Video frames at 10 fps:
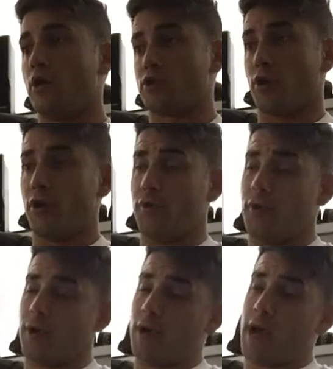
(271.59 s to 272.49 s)

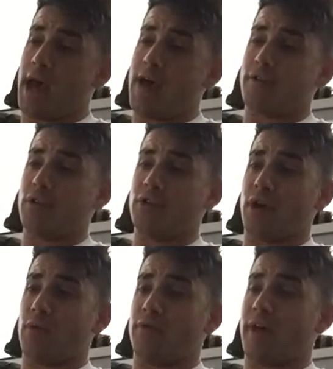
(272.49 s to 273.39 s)
So after you're
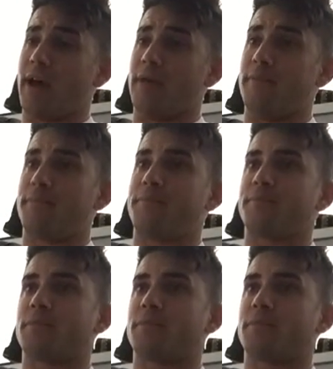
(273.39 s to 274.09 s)
done with that,